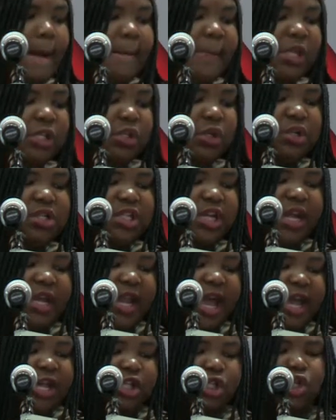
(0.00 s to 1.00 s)
means your
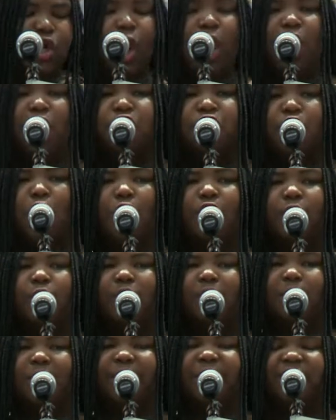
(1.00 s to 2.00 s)
DNA is card coded
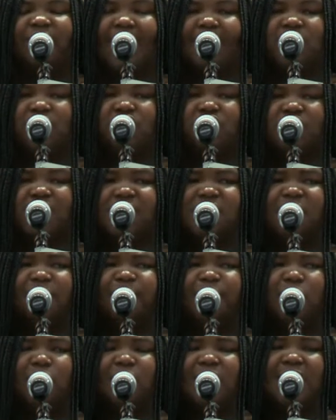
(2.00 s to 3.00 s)
with ripple strains
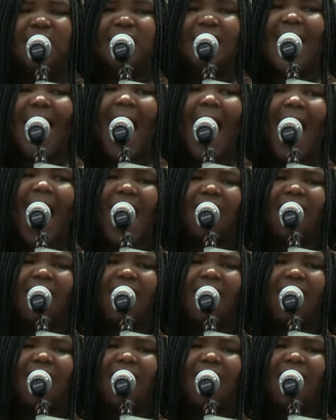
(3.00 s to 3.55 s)
of beauty